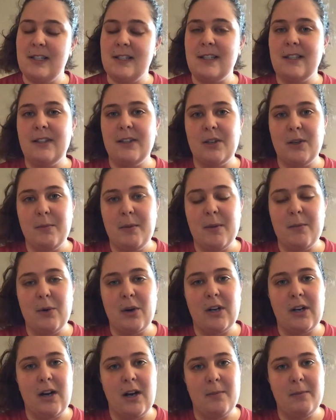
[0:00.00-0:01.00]
It's a little bit
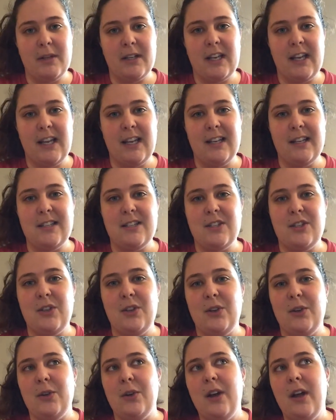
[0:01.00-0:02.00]
more complicated
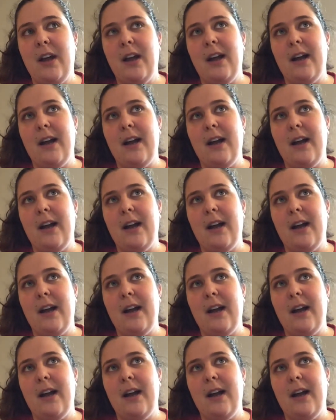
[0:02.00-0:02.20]
to